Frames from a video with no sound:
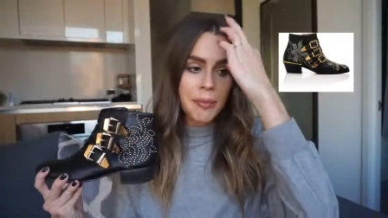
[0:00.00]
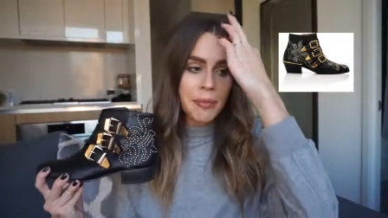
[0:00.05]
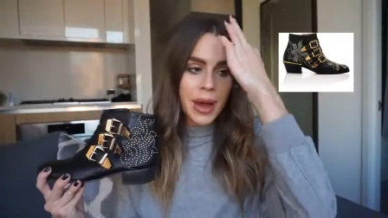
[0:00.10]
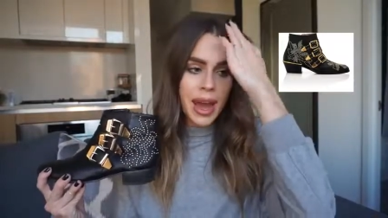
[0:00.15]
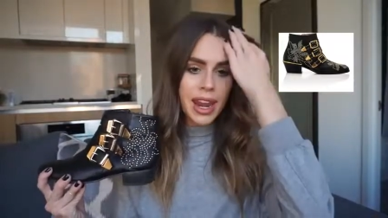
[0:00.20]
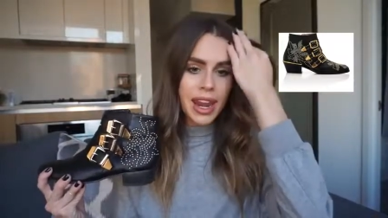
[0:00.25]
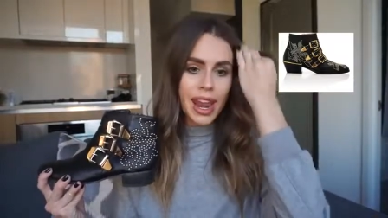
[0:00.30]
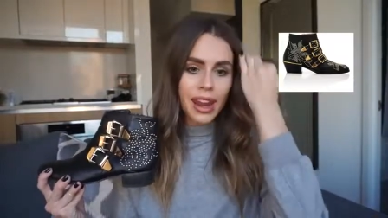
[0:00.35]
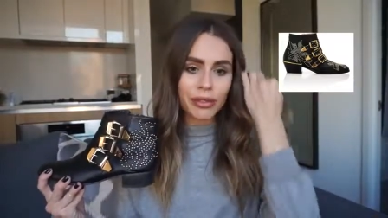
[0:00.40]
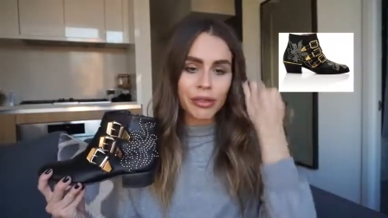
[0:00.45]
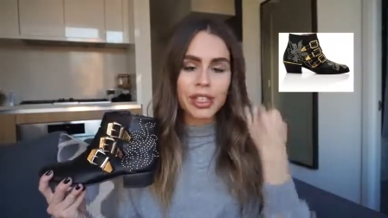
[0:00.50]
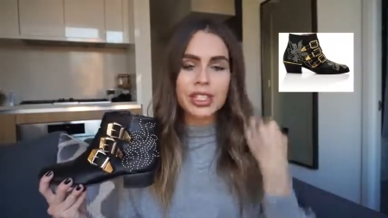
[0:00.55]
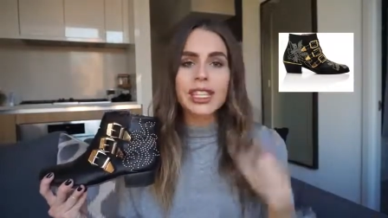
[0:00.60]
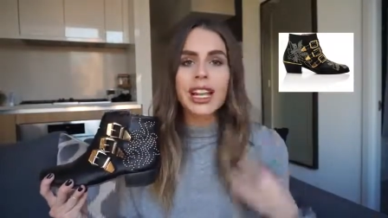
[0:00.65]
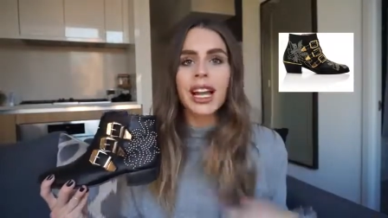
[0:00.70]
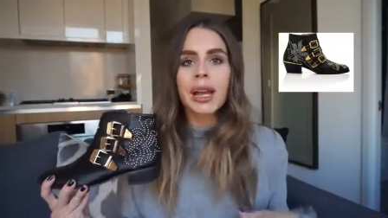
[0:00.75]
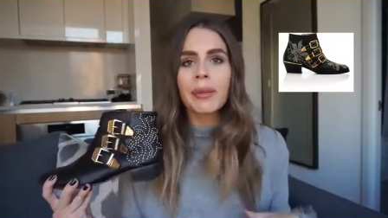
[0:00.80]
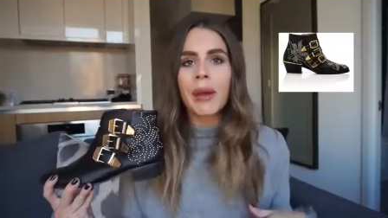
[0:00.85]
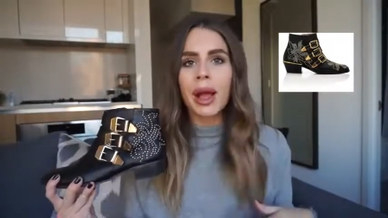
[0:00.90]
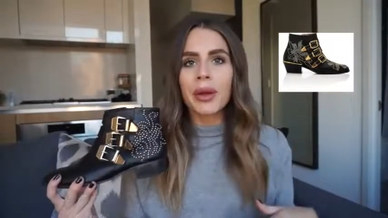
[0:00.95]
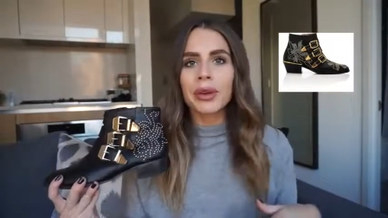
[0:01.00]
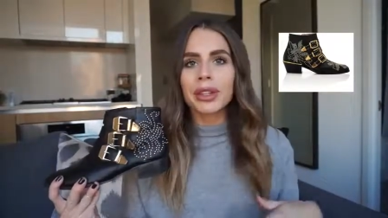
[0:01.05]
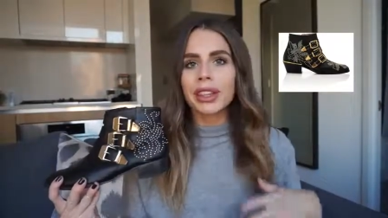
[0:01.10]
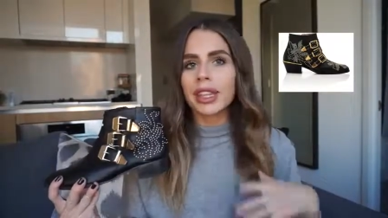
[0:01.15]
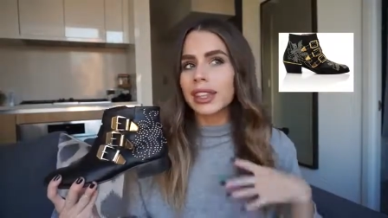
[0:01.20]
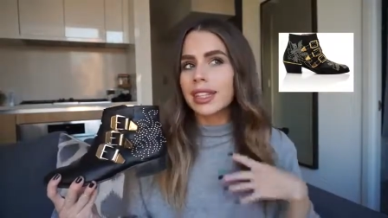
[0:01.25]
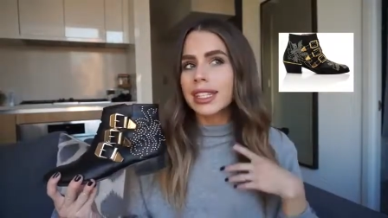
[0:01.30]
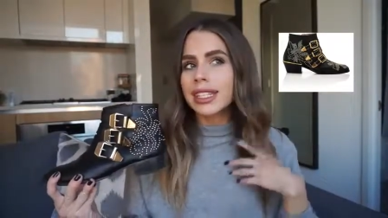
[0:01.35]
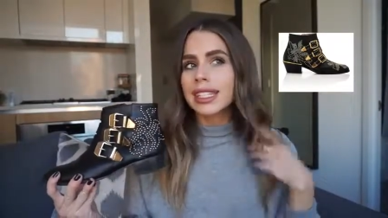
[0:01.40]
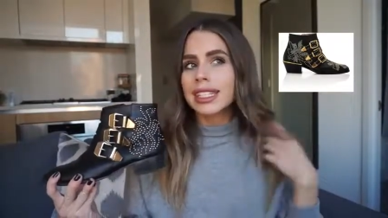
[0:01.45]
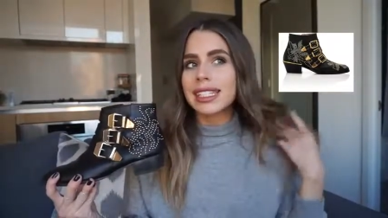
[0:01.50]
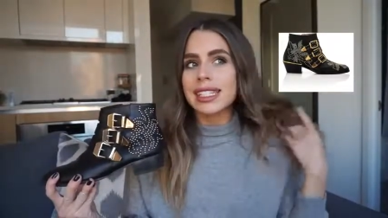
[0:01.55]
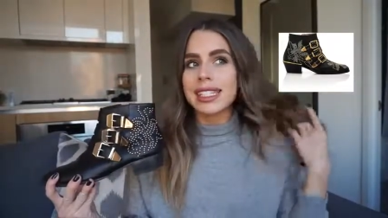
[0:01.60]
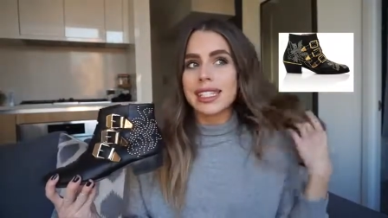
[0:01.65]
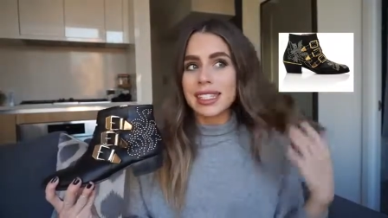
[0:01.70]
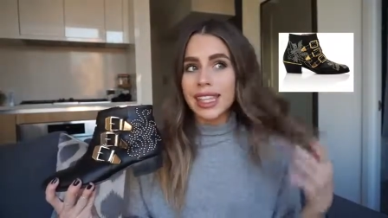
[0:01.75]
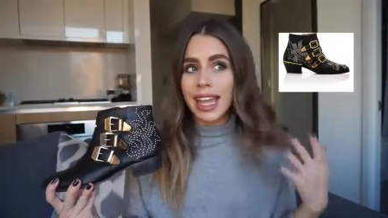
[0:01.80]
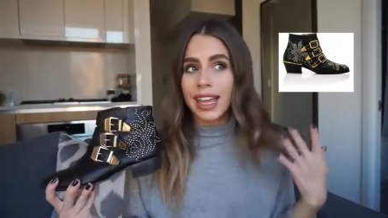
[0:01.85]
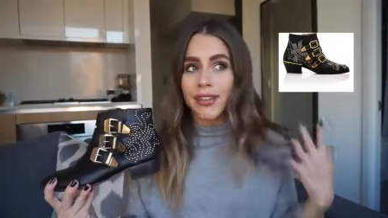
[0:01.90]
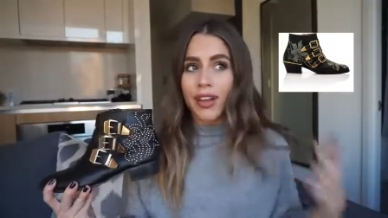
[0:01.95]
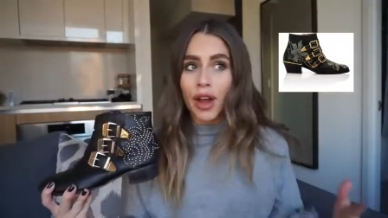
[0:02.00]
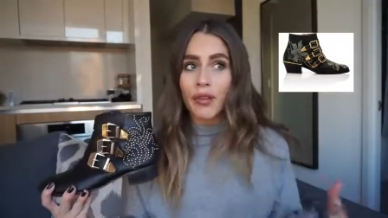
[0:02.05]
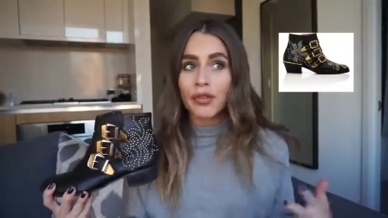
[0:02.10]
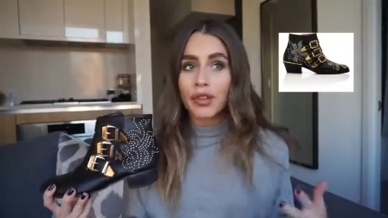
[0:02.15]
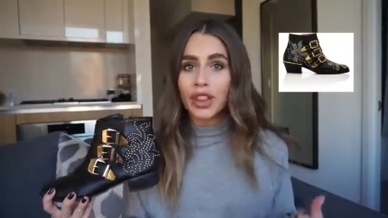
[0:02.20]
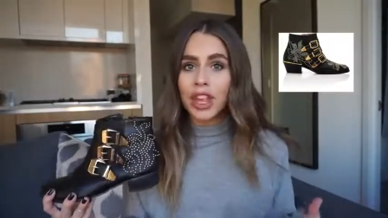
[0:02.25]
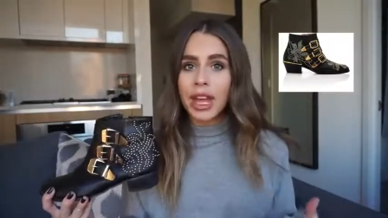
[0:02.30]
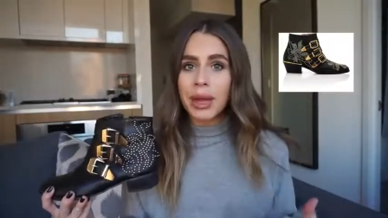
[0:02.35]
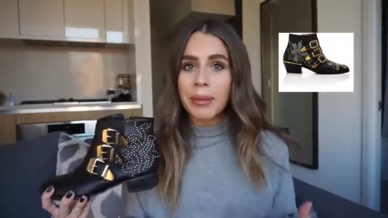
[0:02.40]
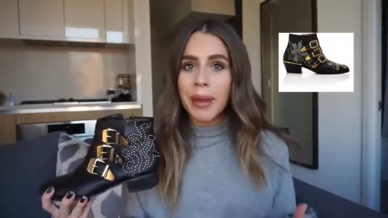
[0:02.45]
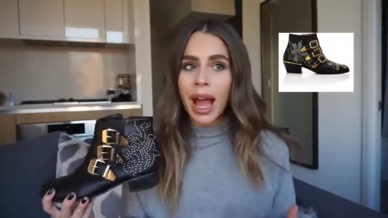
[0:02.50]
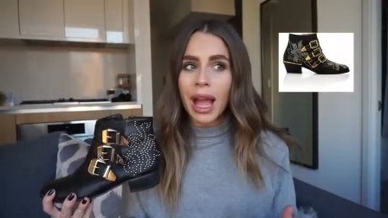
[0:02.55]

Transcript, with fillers: But every time I would save up for them,